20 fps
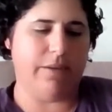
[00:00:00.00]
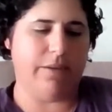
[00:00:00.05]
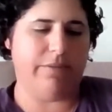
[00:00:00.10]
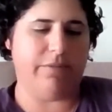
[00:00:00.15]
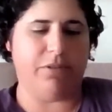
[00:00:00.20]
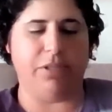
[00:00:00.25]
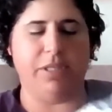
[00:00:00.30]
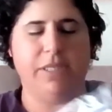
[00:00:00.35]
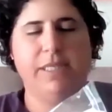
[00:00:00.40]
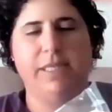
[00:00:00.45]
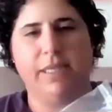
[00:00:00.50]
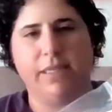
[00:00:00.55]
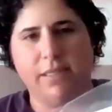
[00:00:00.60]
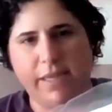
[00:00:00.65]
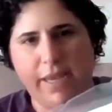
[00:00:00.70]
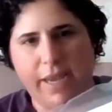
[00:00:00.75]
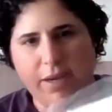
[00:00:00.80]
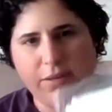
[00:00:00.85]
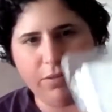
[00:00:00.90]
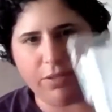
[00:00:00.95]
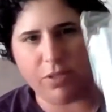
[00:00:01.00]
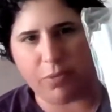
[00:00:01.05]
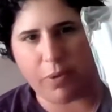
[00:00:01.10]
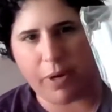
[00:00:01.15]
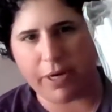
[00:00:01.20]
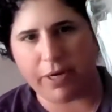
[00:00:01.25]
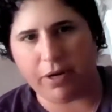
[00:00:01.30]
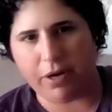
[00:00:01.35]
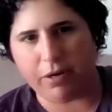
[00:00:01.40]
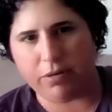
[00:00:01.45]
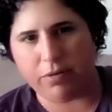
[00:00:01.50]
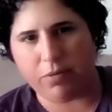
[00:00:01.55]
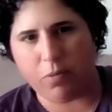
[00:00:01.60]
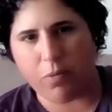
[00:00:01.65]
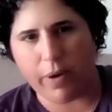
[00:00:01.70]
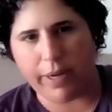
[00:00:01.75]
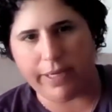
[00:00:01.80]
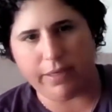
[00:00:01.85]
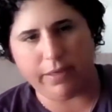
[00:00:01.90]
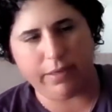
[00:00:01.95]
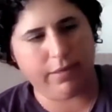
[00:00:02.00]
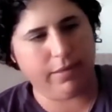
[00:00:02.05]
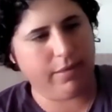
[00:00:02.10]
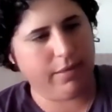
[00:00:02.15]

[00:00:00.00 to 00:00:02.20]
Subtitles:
36 count Zweigart white.